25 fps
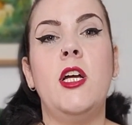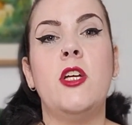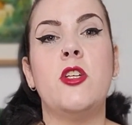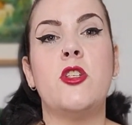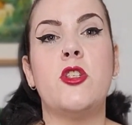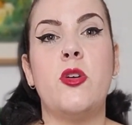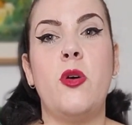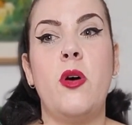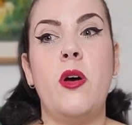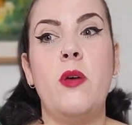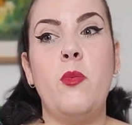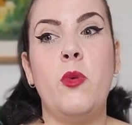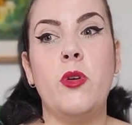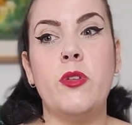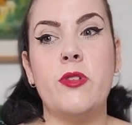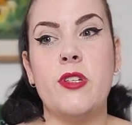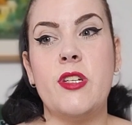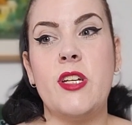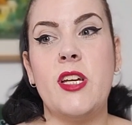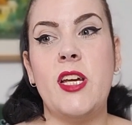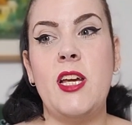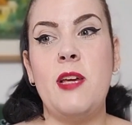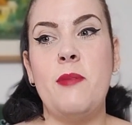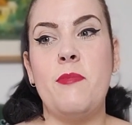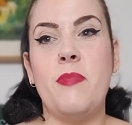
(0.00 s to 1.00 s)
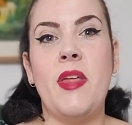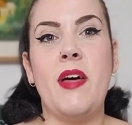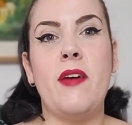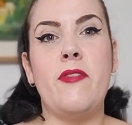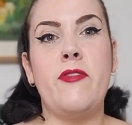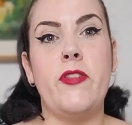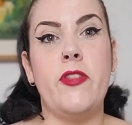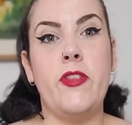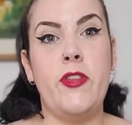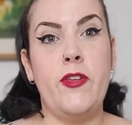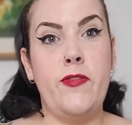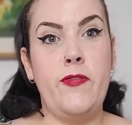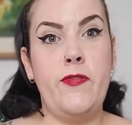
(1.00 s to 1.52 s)
So I want to keep
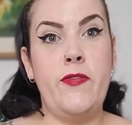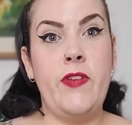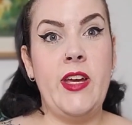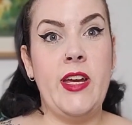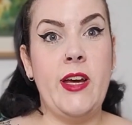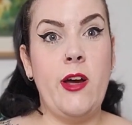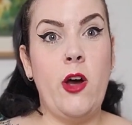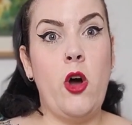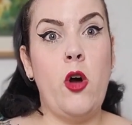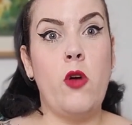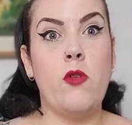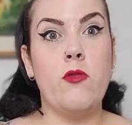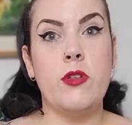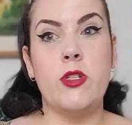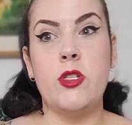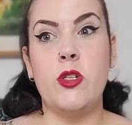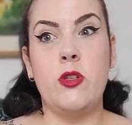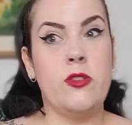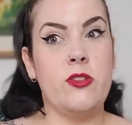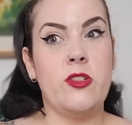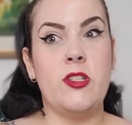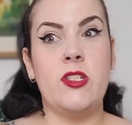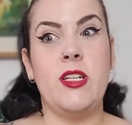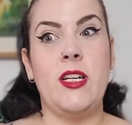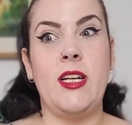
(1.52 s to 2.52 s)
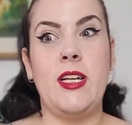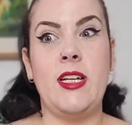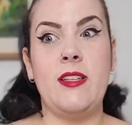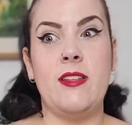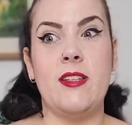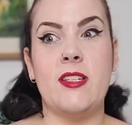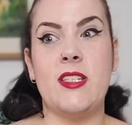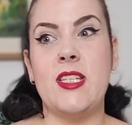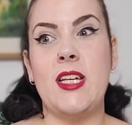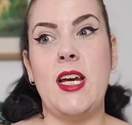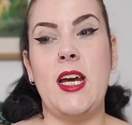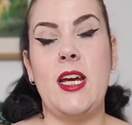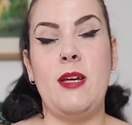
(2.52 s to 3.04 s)
the fit horizontally
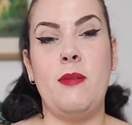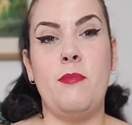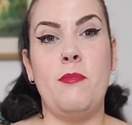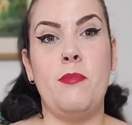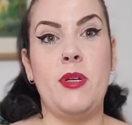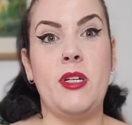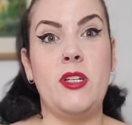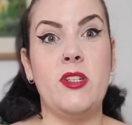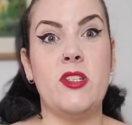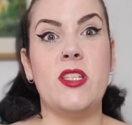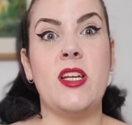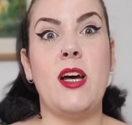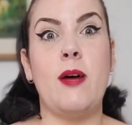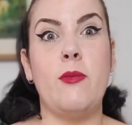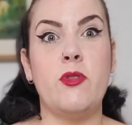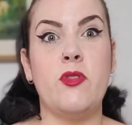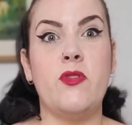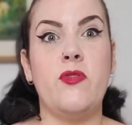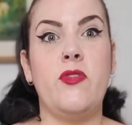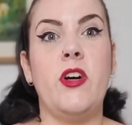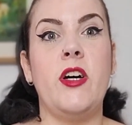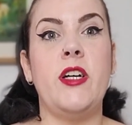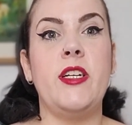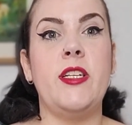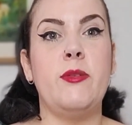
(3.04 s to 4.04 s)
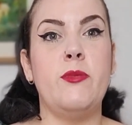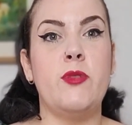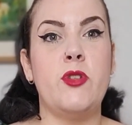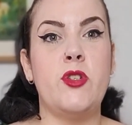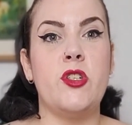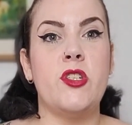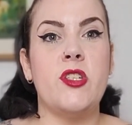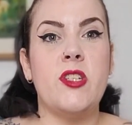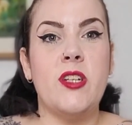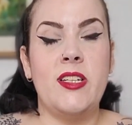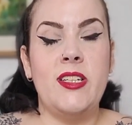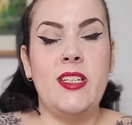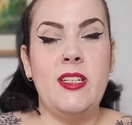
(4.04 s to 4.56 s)
the same, because that was fine. It was
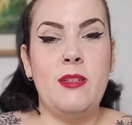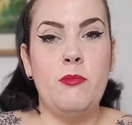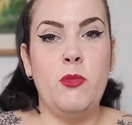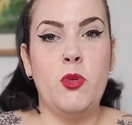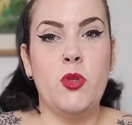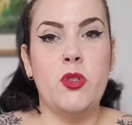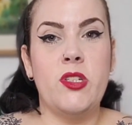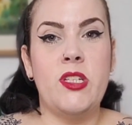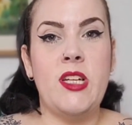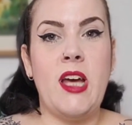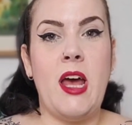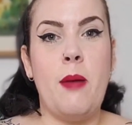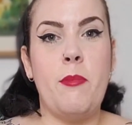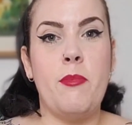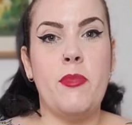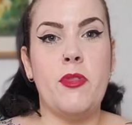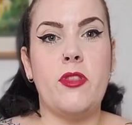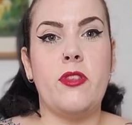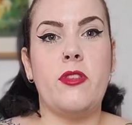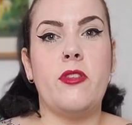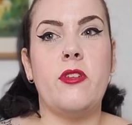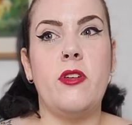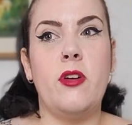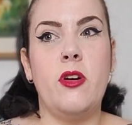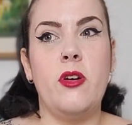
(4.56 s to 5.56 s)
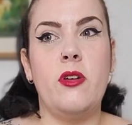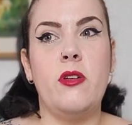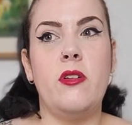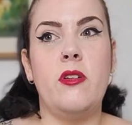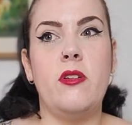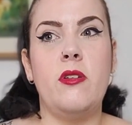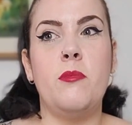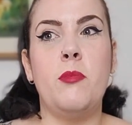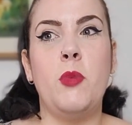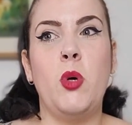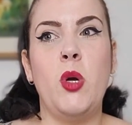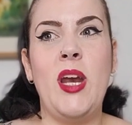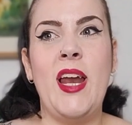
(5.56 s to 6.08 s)
just I need more depth,
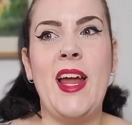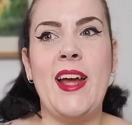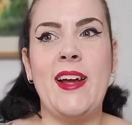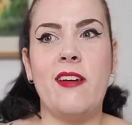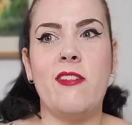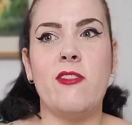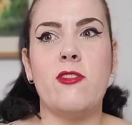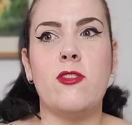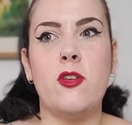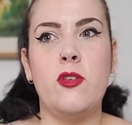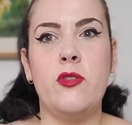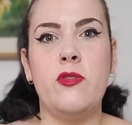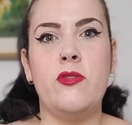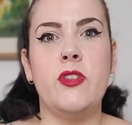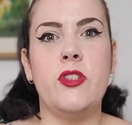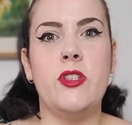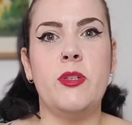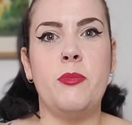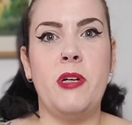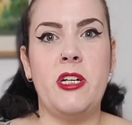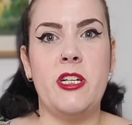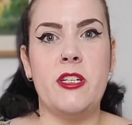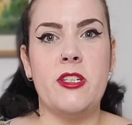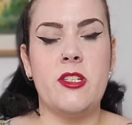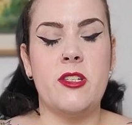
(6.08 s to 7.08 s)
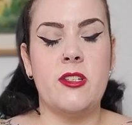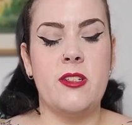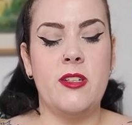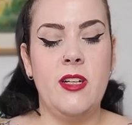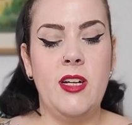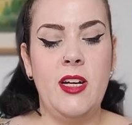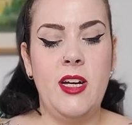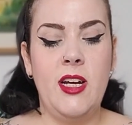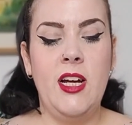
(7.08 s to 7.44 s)
more length over the bust.